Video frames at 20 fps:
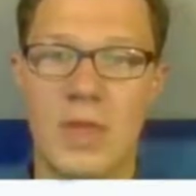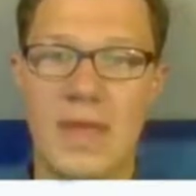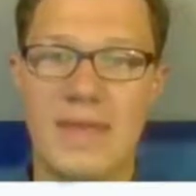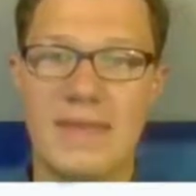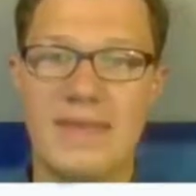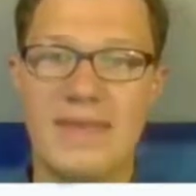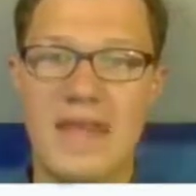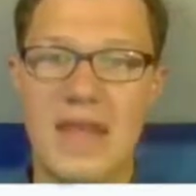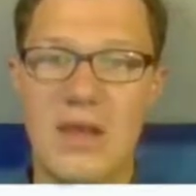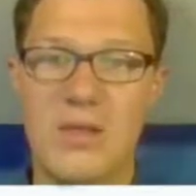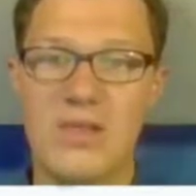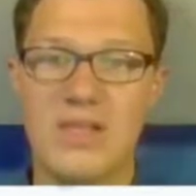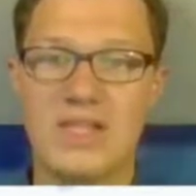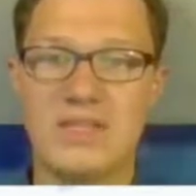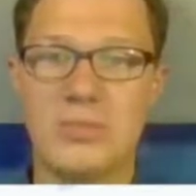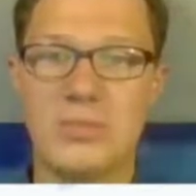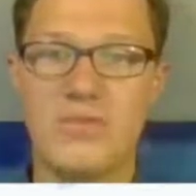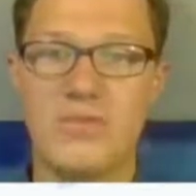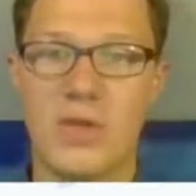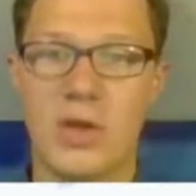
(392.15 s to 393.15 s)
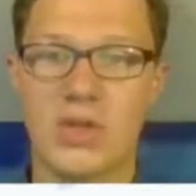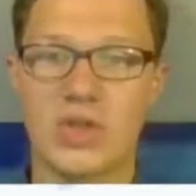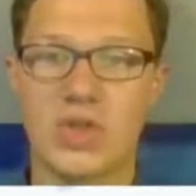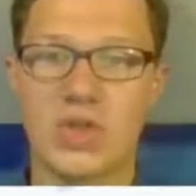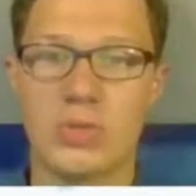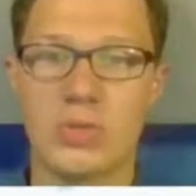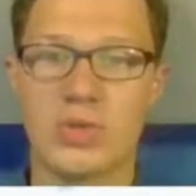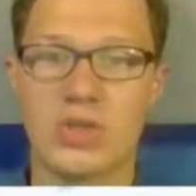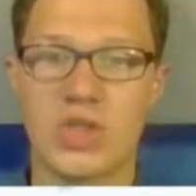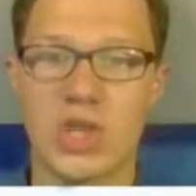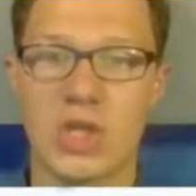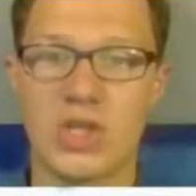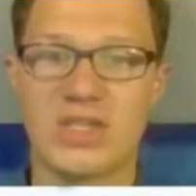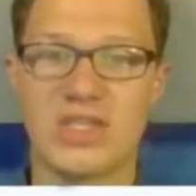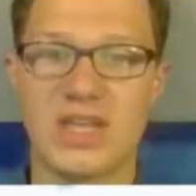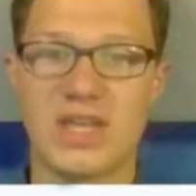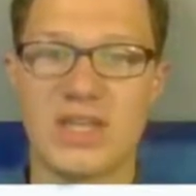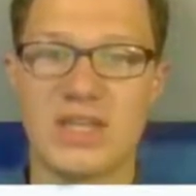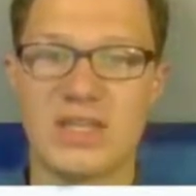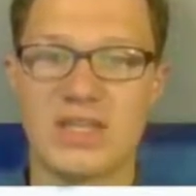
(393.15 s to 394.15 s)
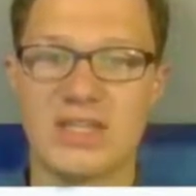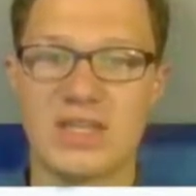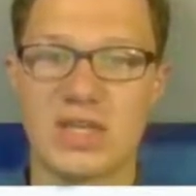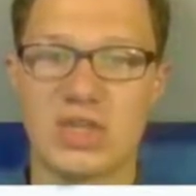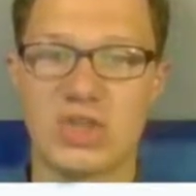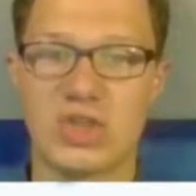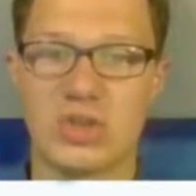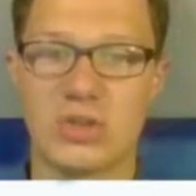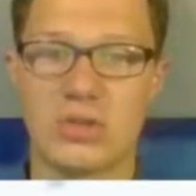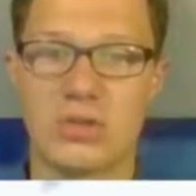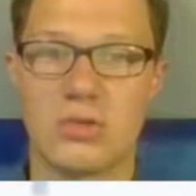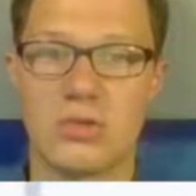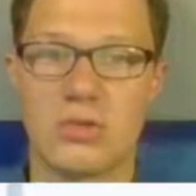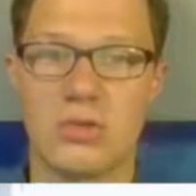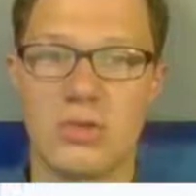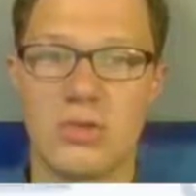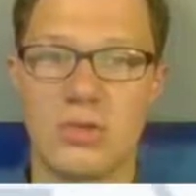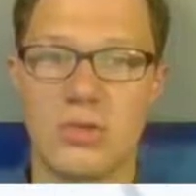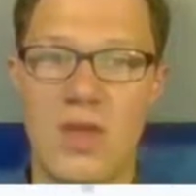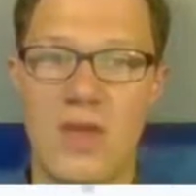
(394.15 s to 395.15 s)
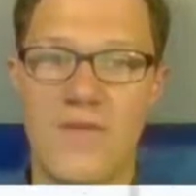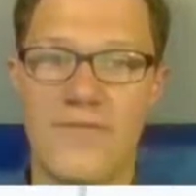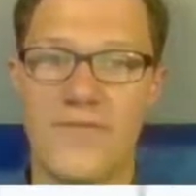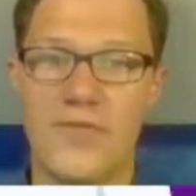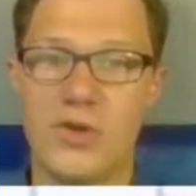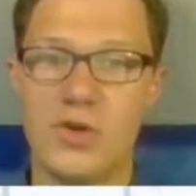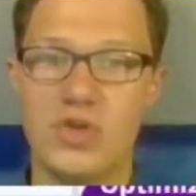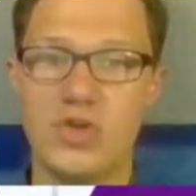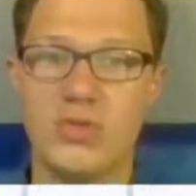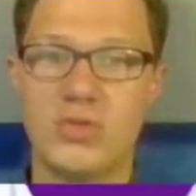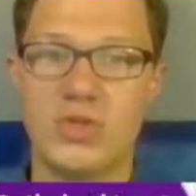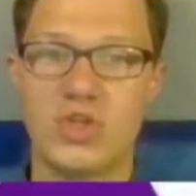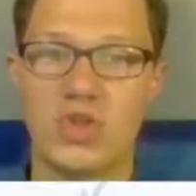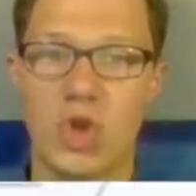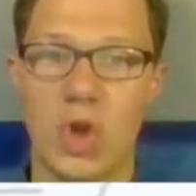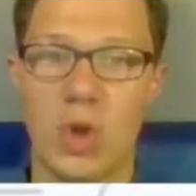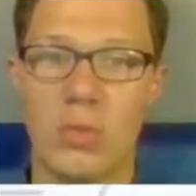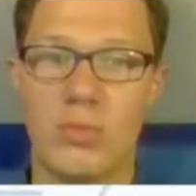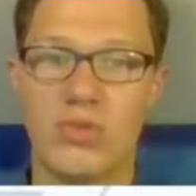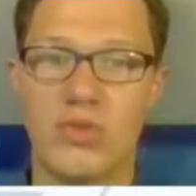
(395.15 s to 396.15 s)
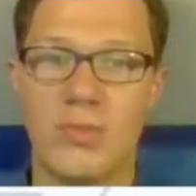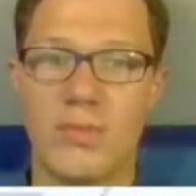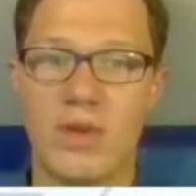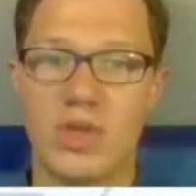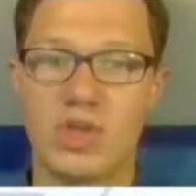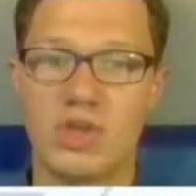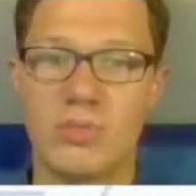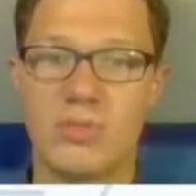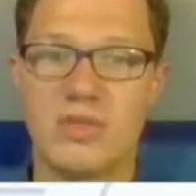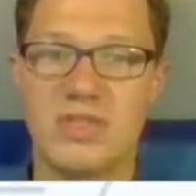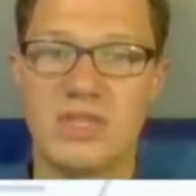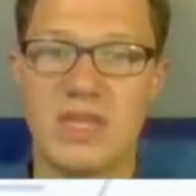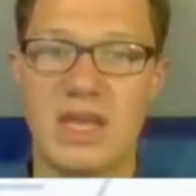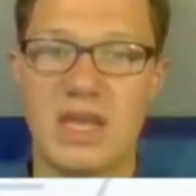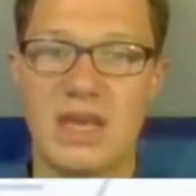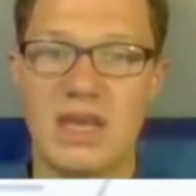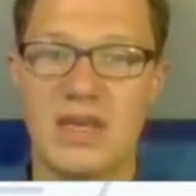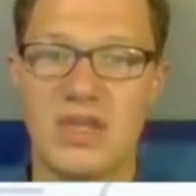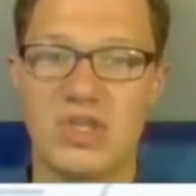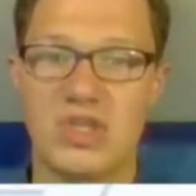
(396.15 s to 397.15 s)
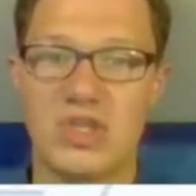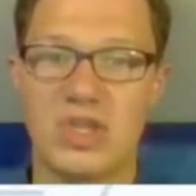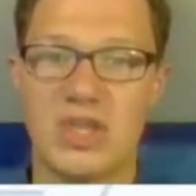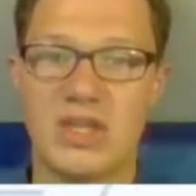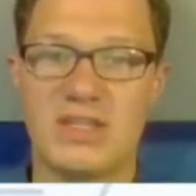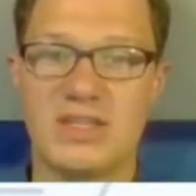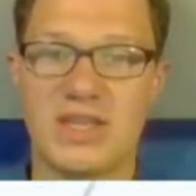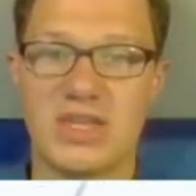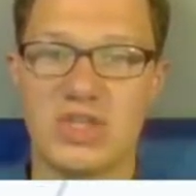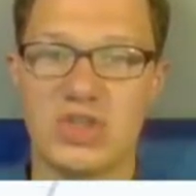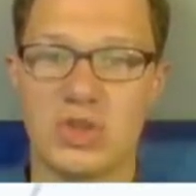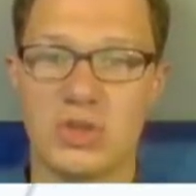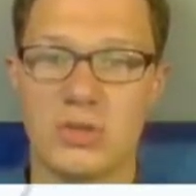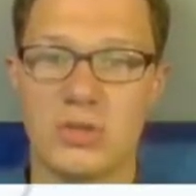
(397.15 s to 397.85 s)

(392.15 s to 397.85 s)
Now let's move on to the results and discussion. First, we start with the measurements and initialization.